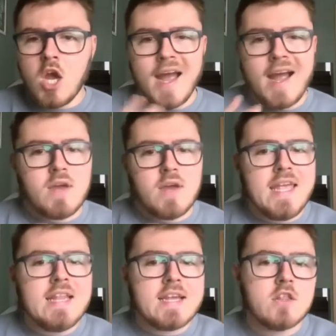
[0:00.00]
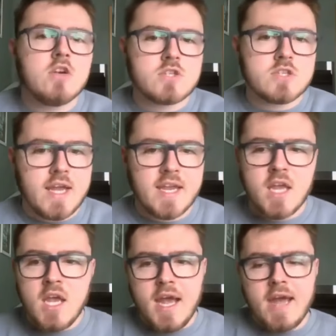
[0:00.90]
how healing looks like
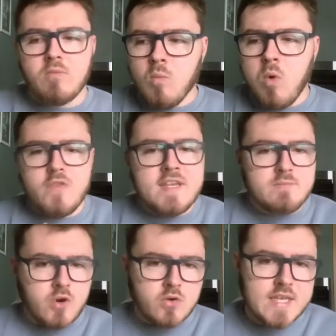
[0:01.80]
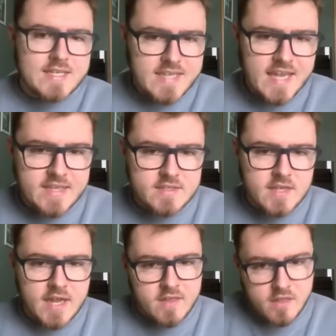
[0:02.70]
and what this process is
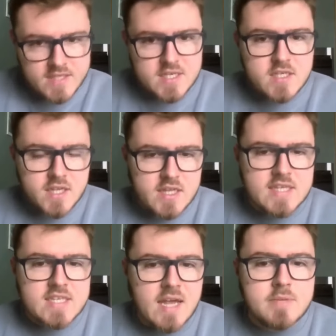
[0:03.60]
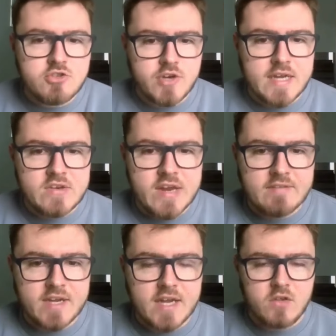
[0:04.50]
and this is this can be tricky to
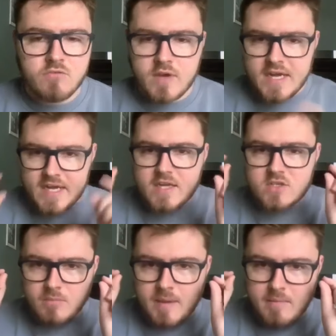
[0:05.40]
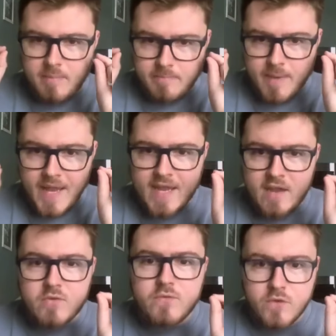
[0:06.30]
navigate you really need to be
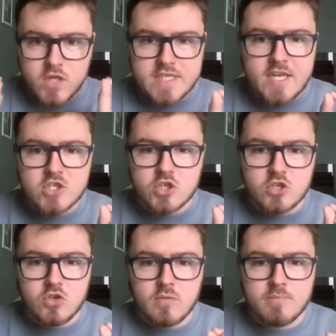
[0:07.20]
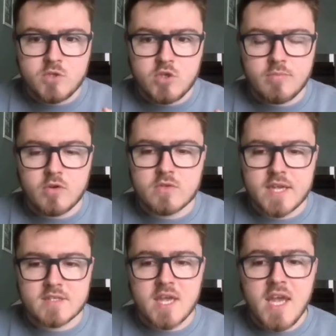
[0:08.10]
paying full attention to your to your
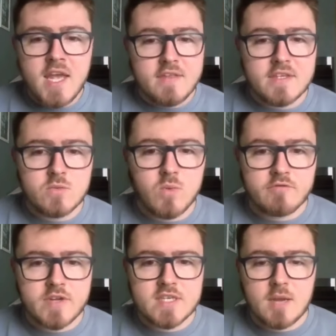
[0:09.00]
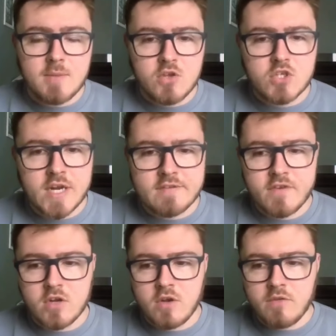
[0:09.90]
process this is one reason i'm a huge
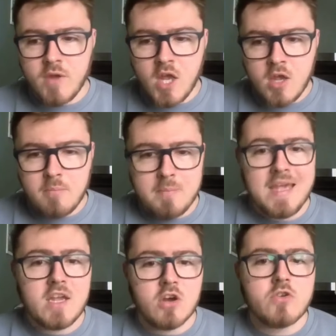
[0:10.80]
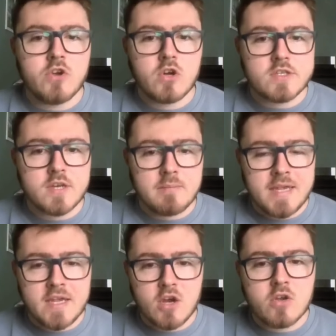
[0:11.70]
advocate of being your own doctor
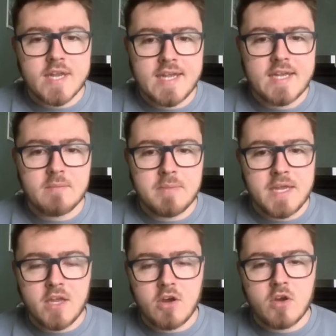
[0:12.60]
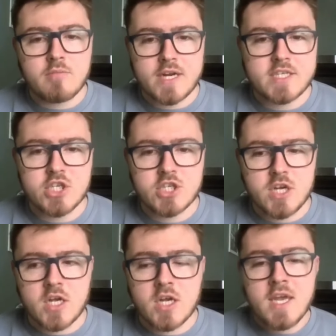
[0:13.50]
being your own healer being your own
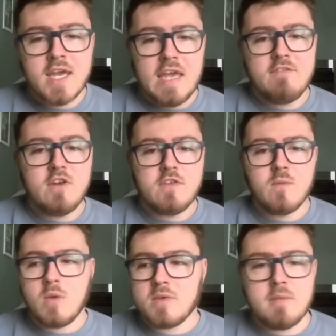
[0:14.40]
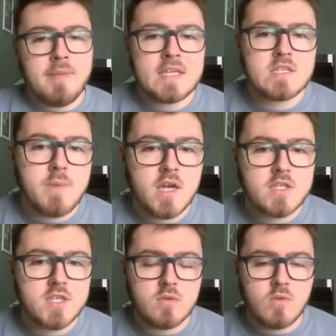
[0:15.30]
practitioner even if you work with the best
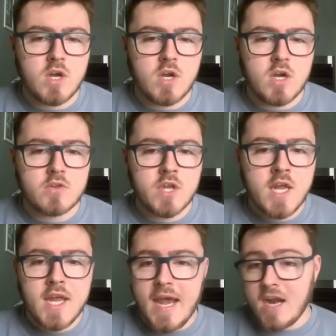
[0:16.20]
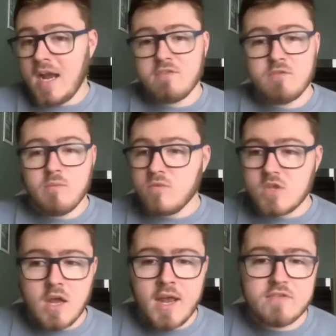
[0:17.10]
person in the world and i have
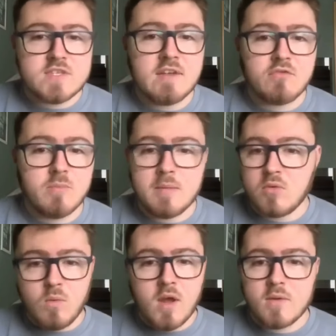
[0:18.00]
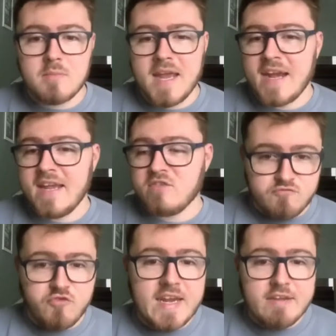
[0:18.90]
I have several people that work with me, and it's
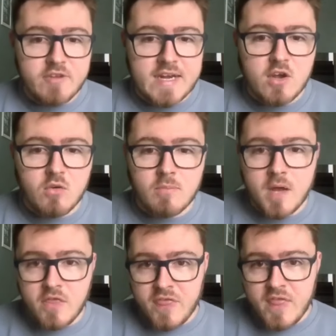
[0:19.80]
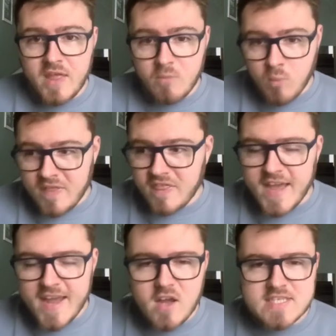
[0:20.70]
really, really cool. But the, when
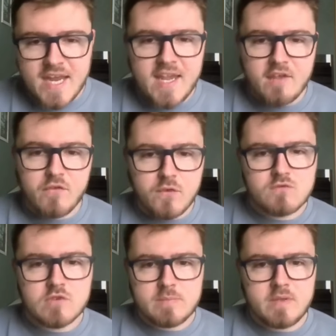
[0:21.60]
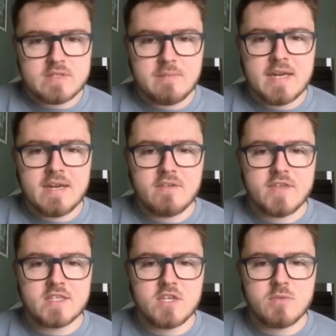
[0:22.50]
they are taking full responsibility of
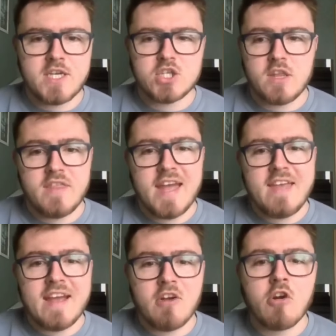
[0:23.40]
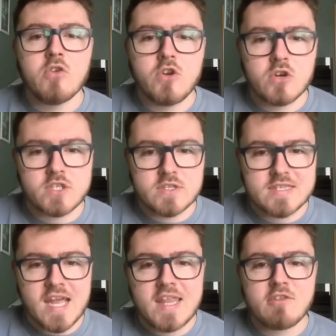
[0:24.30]
their situation, and they're their own doctors,
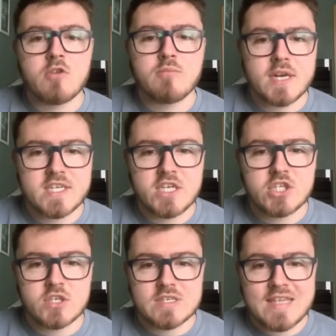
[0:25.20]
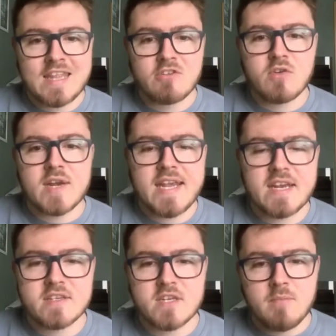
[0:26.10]
they're their own practitioners, they're their own
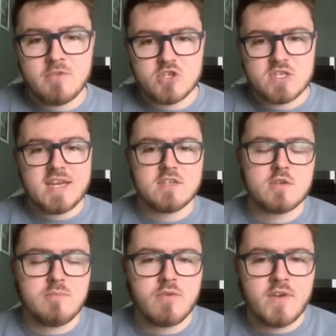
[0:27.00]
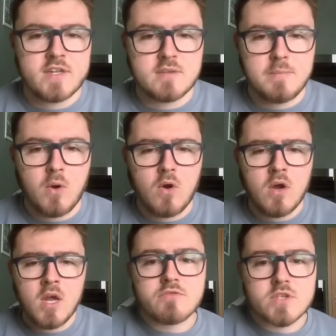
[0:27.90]
healers, and I'm just there to provide
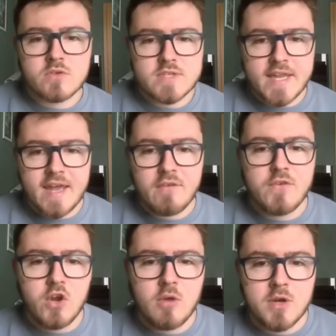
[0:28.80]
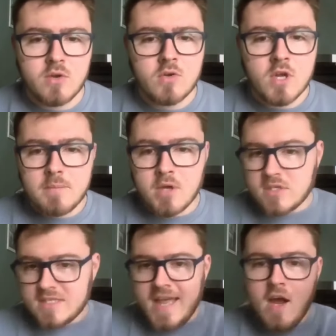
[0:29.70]
support, the results they get are phenomenal
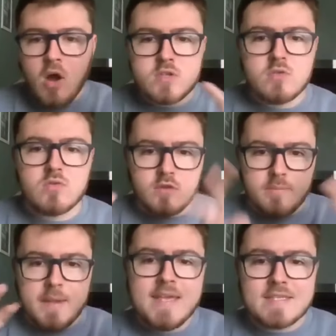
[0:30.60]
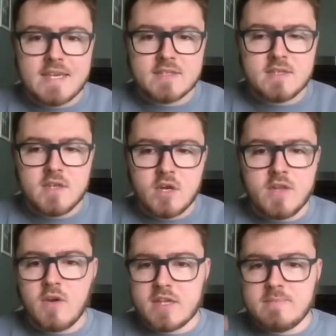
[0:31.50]
because they're holding all the pieces. You know,
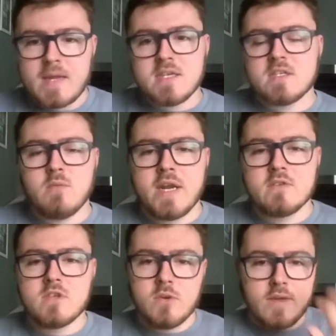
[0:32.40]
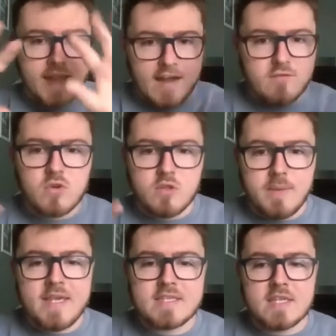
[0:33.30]
they're not expecting someone else to do it. They have all the
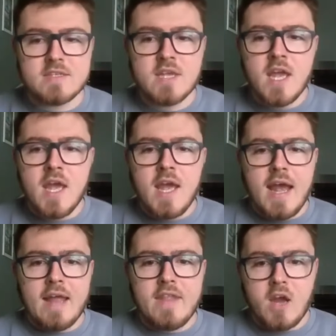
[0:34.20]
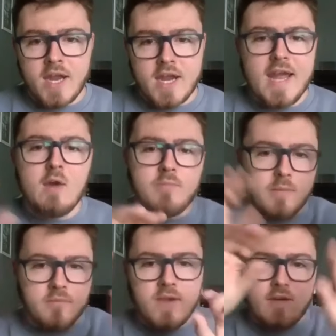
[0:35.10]
pieces, and then I can help
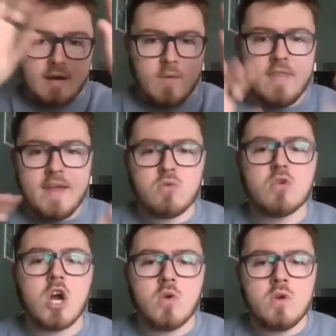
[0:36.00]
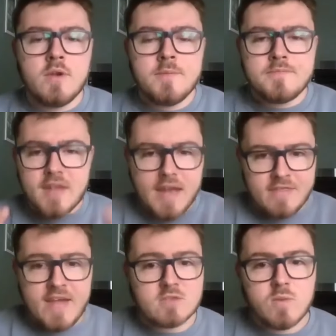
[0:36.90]
them figure out where they all go,
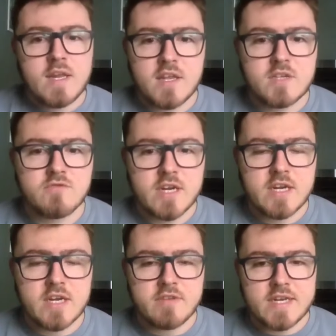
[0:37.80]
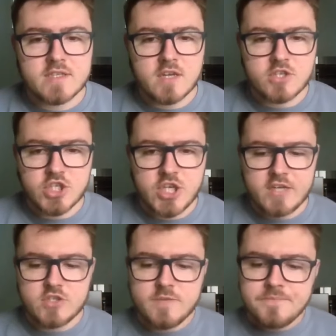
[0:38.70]
and that's when things really, really start to
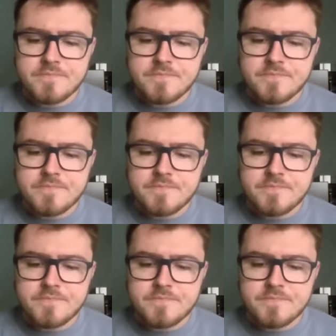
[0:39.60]
change.